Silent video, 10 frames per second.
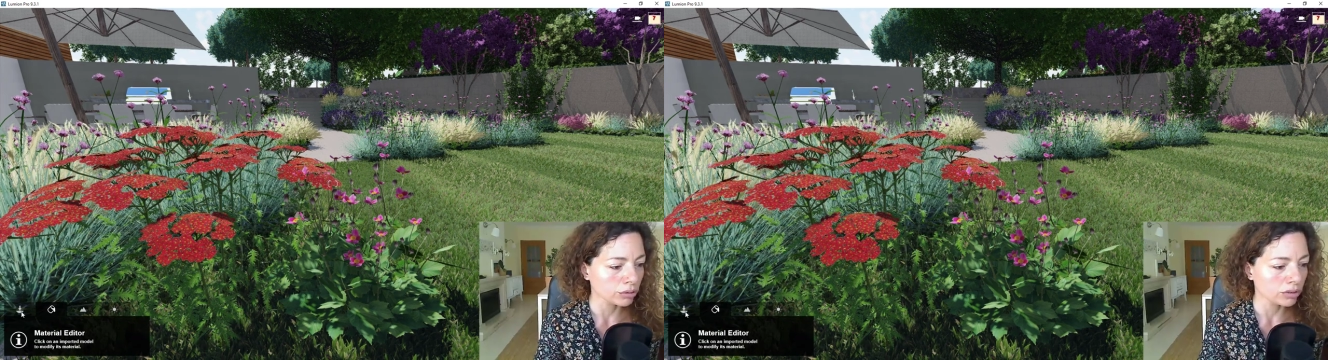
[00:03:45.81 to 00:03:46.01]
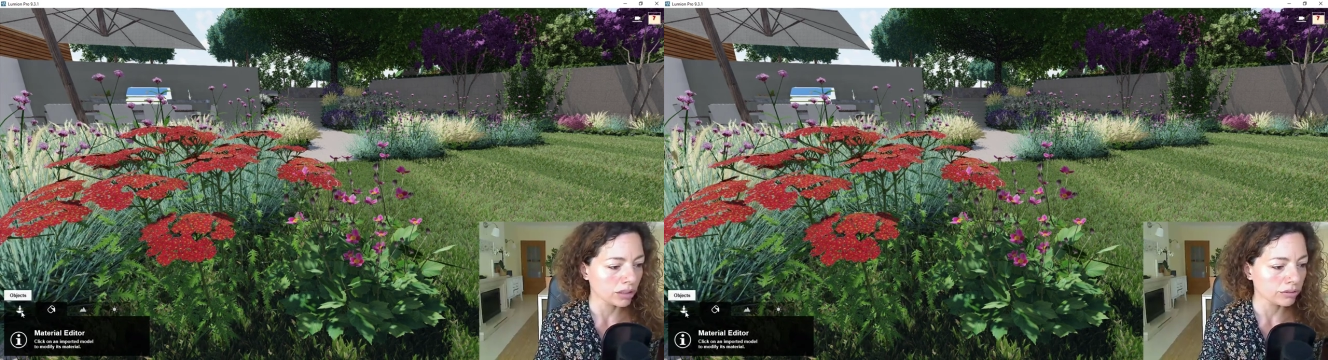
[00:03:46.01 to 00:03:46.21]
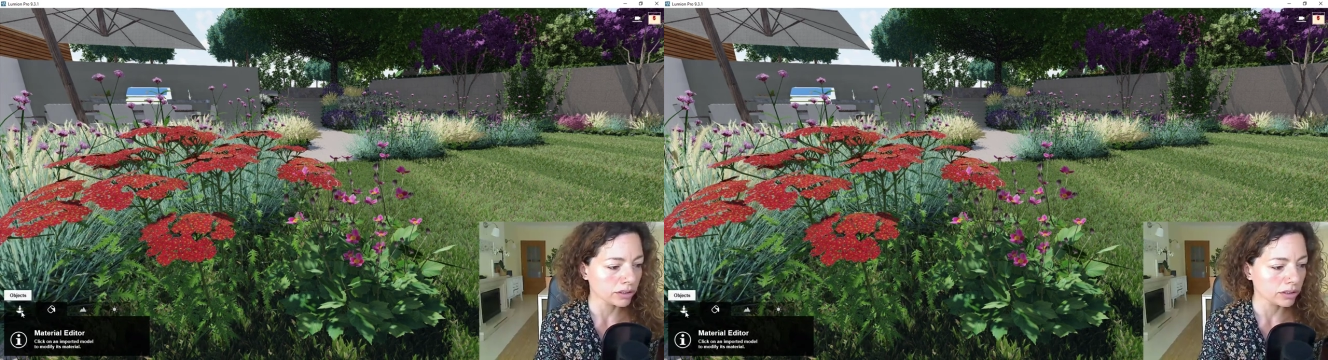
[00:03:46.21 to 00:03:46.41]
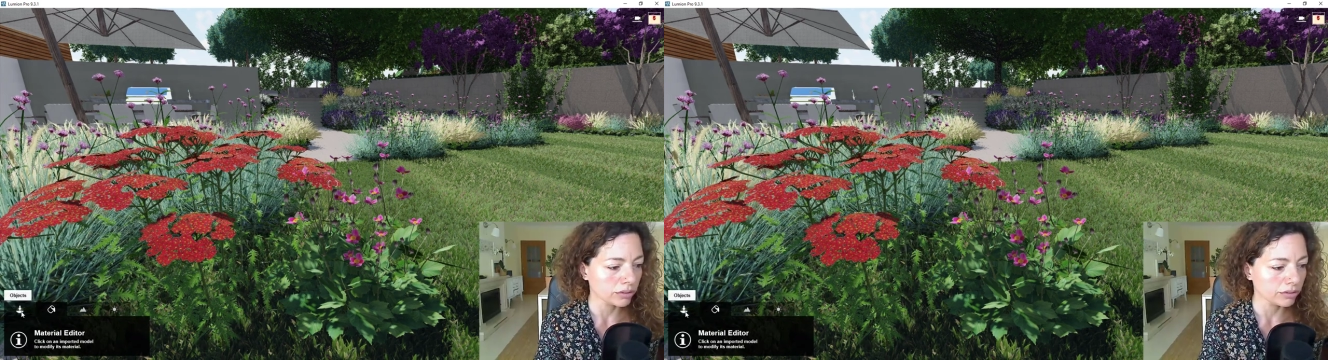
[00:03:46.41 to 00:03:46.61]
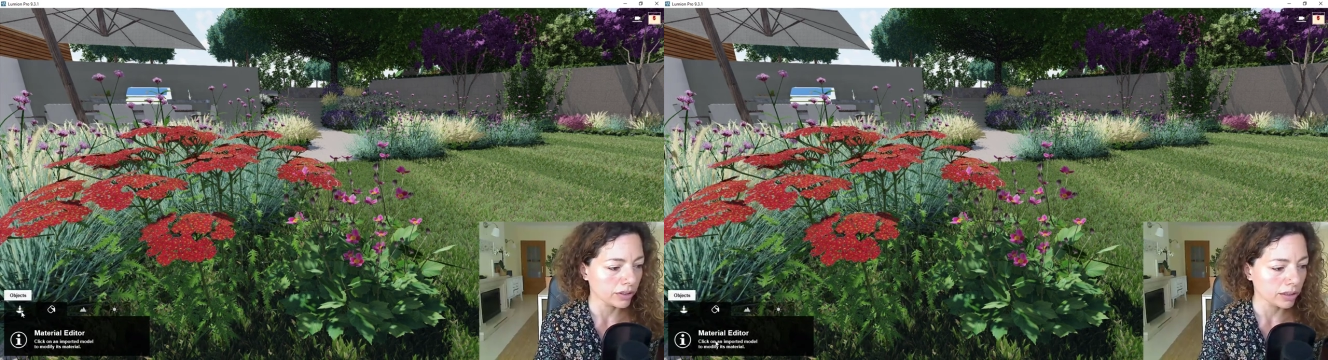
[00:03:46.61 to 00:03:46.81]
to
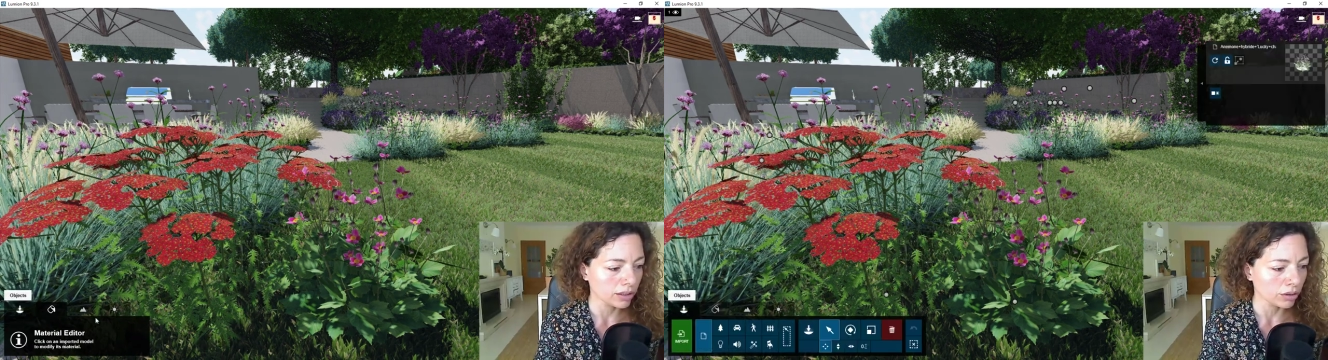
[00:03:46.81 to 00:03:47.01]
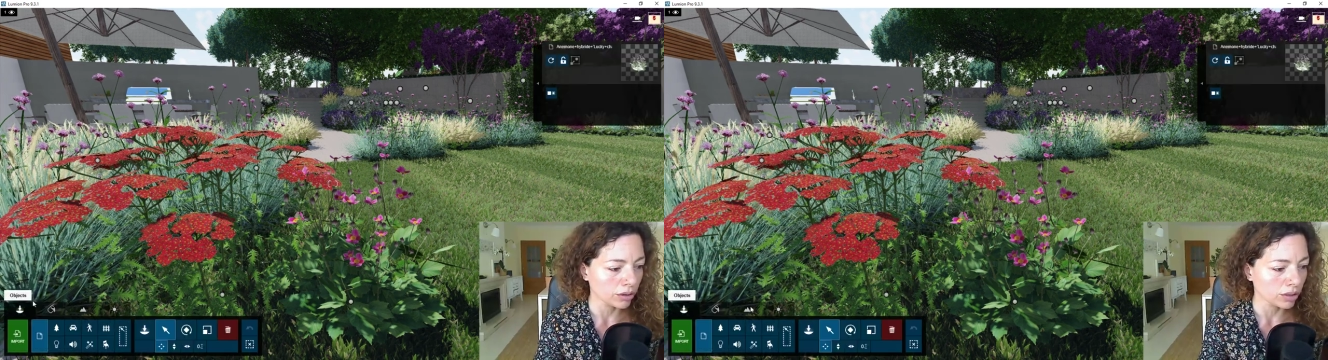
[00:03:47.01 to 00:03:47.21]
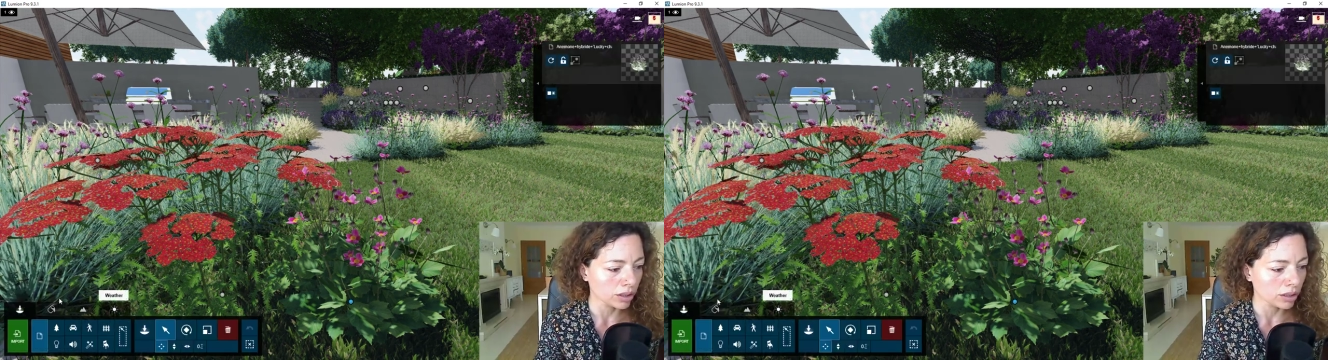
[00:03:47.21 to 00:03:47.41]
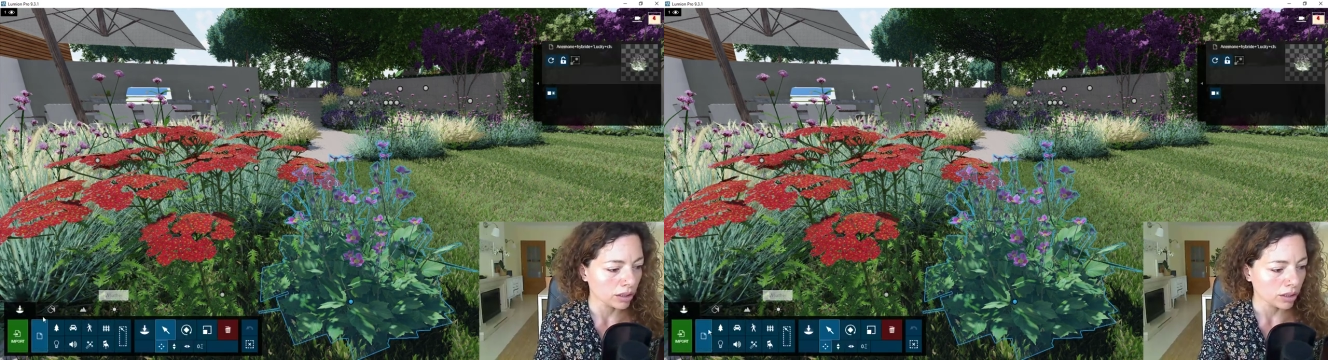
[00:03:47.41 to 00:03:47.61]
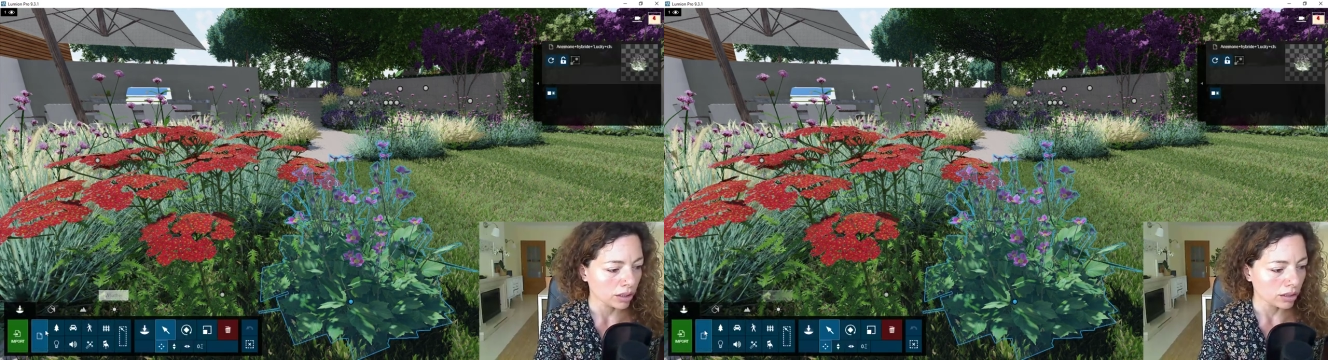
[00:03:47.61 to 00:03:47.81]
diversify your
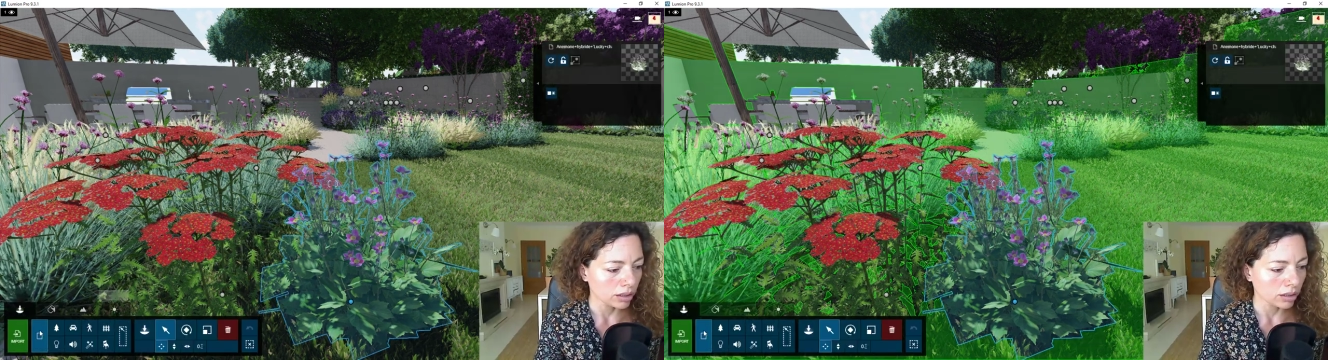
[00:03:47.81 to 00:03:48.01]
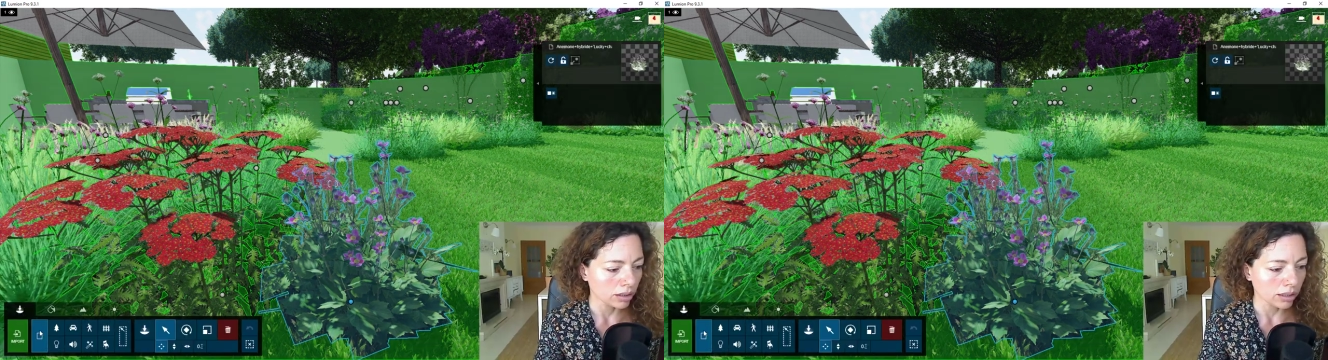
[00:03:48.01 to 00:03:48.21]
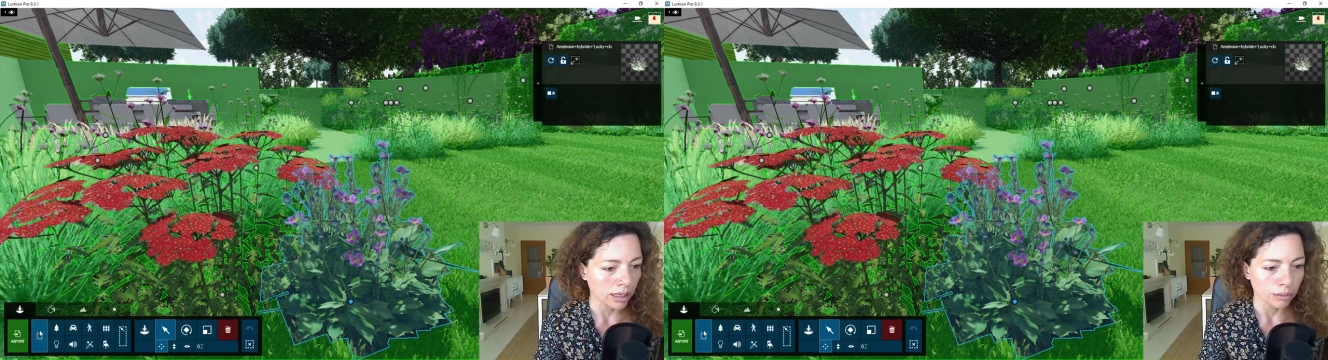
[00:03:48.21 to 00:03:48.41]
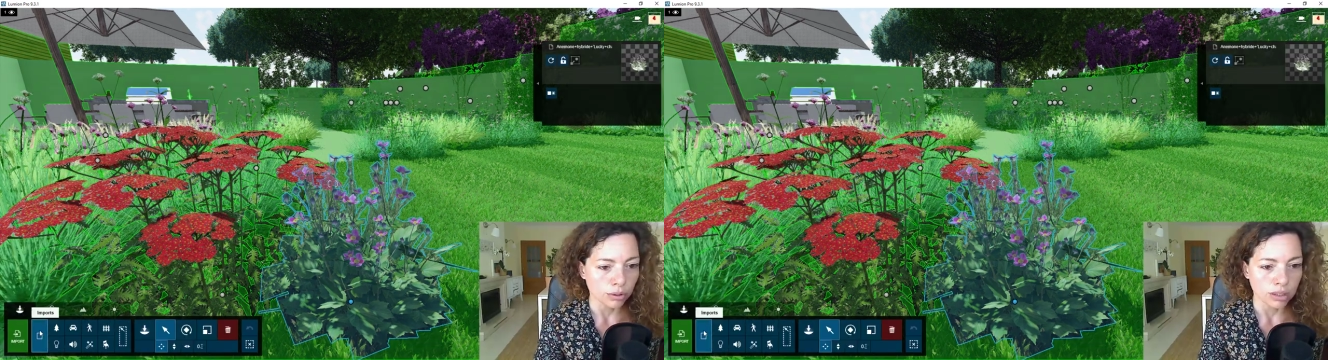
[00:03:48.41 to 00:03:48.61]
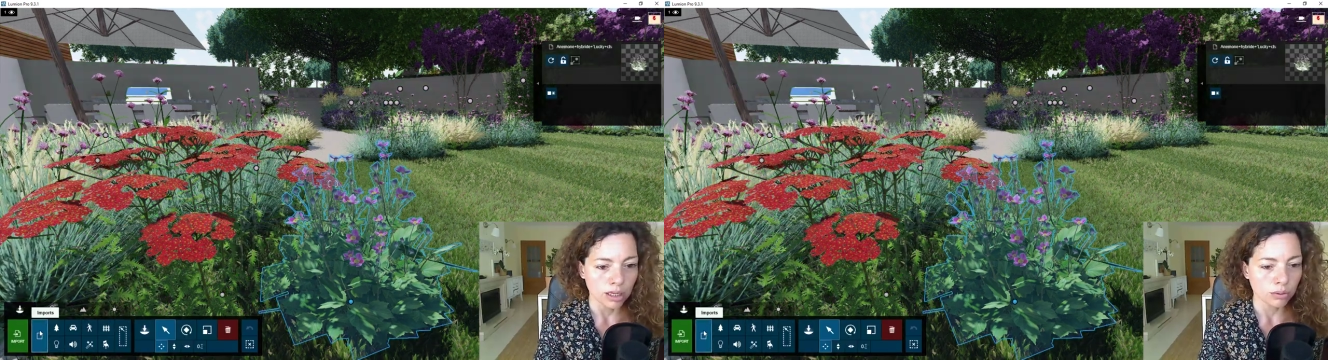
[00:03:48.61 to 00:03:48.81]
library.